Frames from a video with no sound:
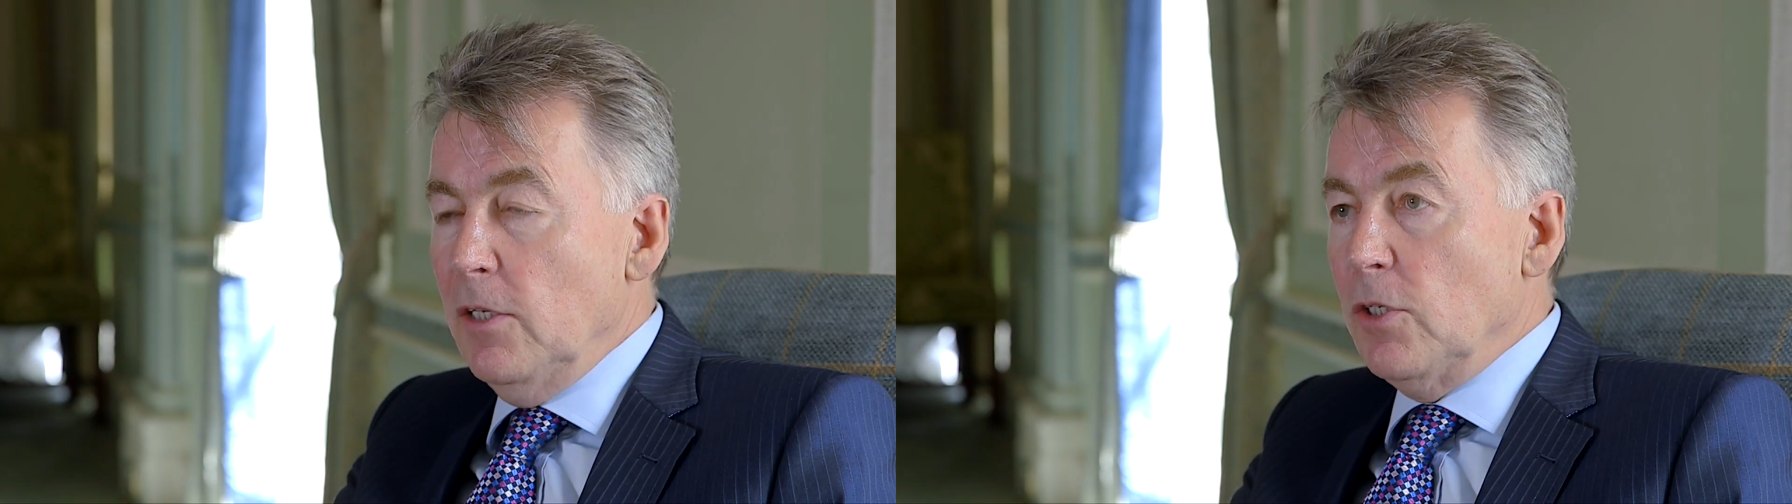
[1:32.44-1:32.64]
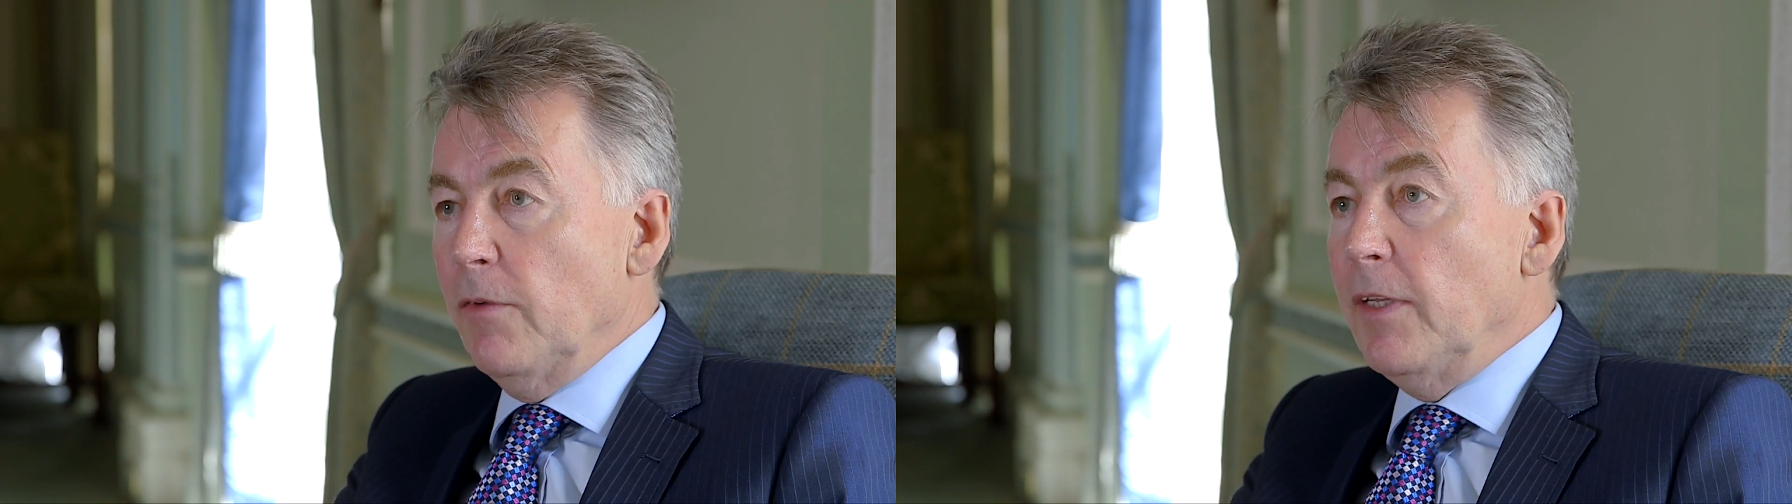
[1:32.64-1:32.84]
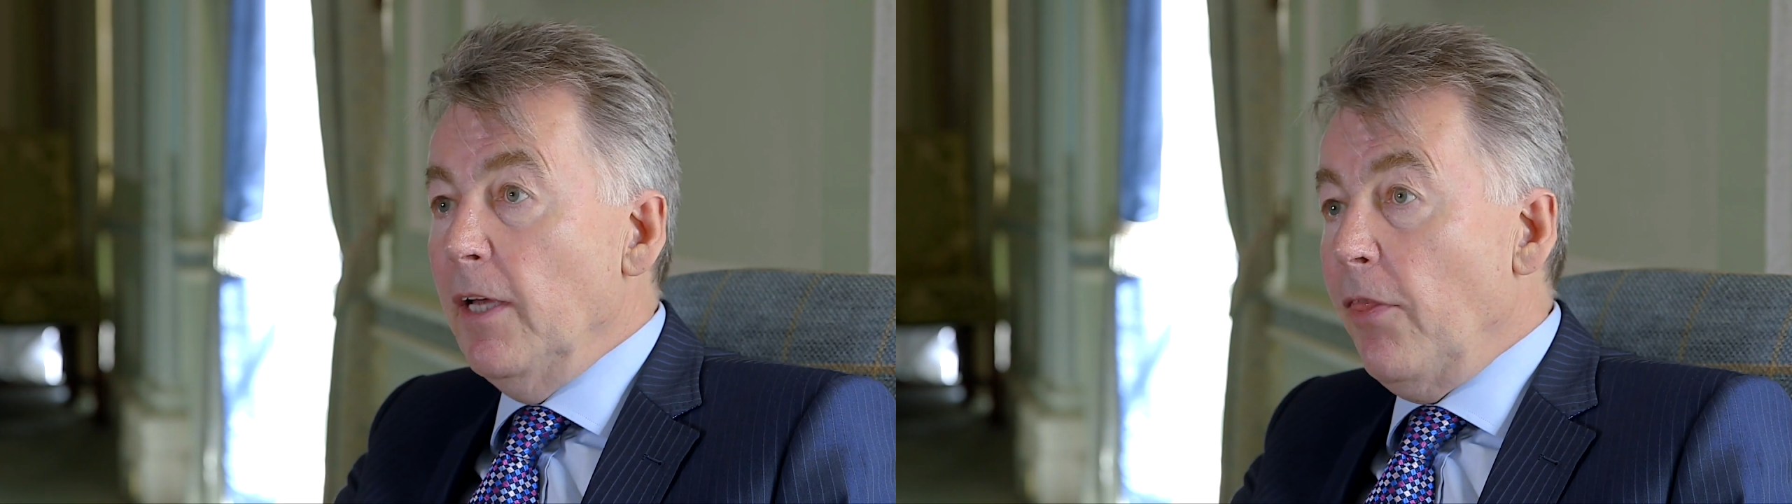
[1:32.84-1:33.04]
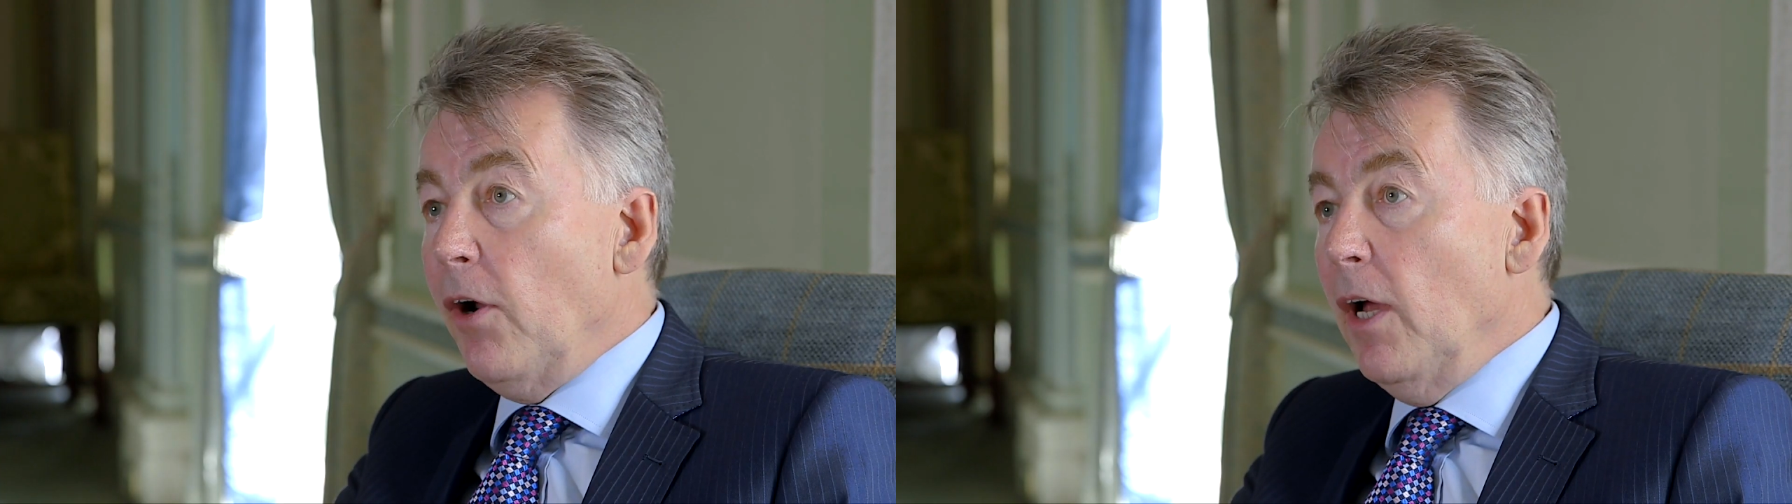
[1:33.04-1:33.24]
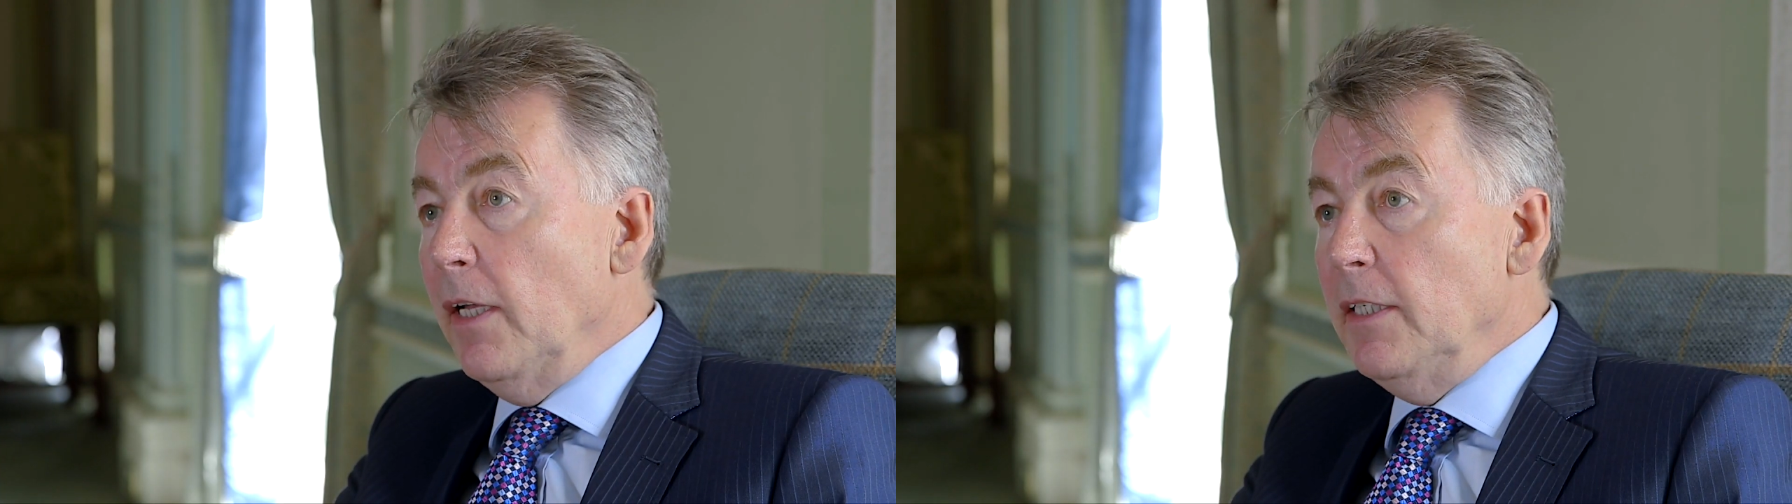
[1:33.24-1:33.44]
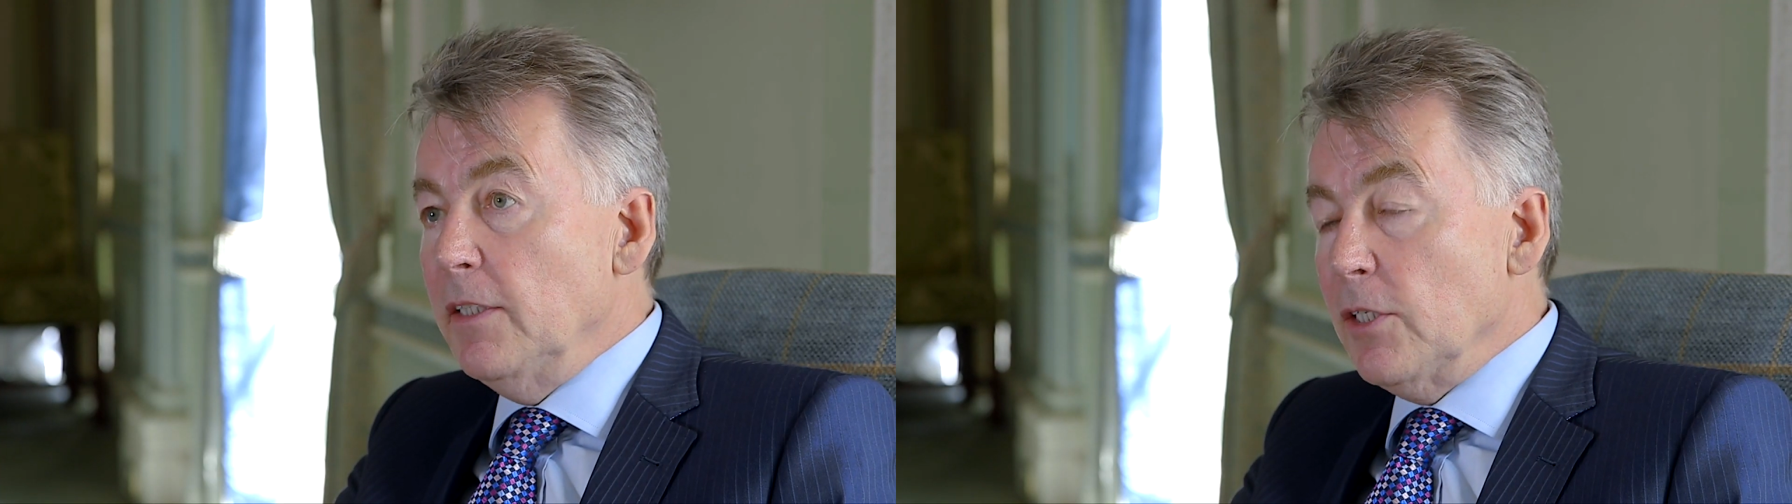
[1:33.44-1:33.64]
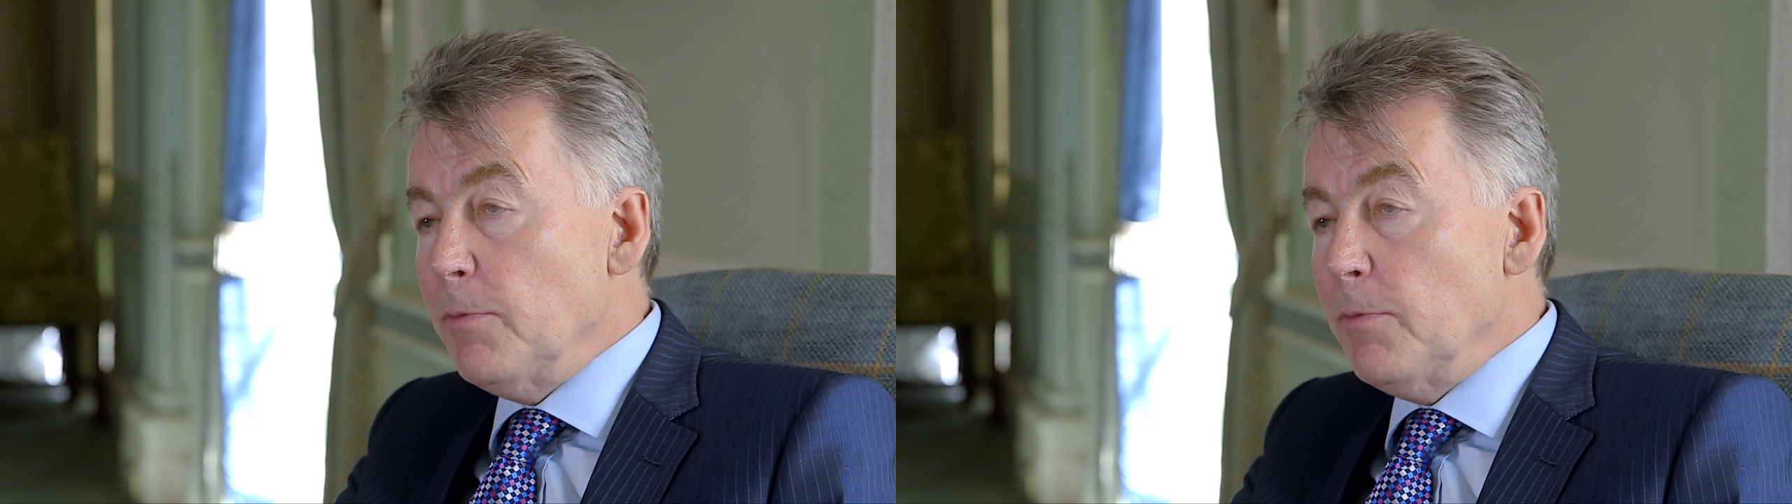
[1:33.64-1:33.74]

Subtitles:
So if the other eye needs